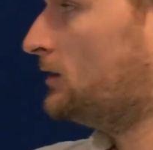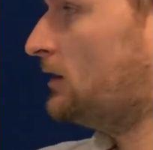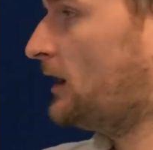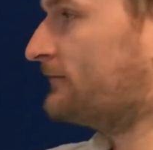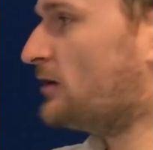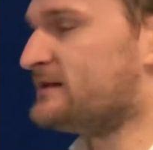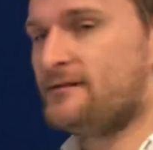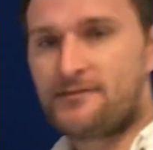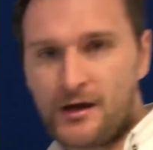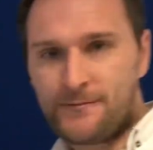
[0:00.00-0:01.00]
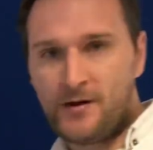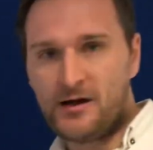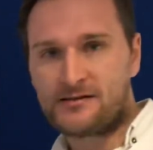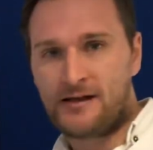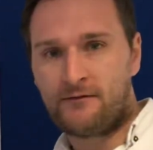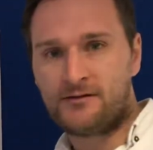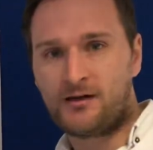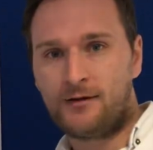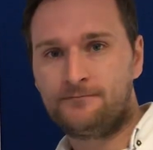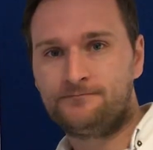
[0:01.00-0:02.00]
I've wrote it in third person, haven't
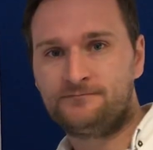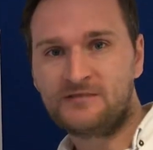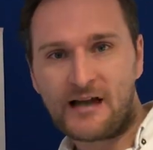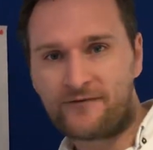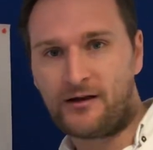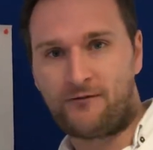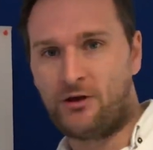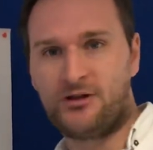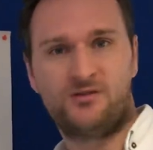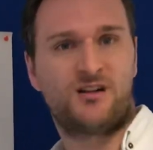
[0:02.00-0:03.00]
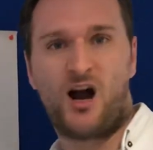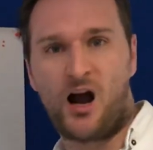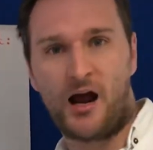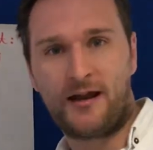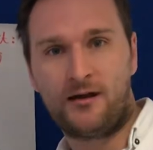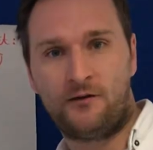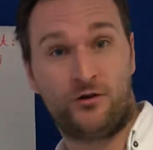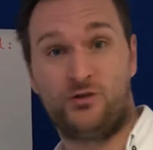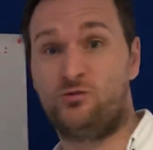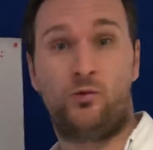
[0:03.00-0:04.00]
I? Definitely, I've not used I, I've not
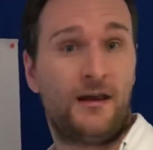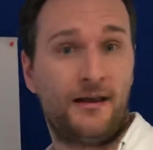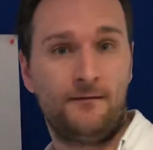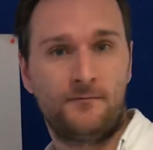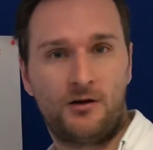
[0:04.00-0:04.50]
used we,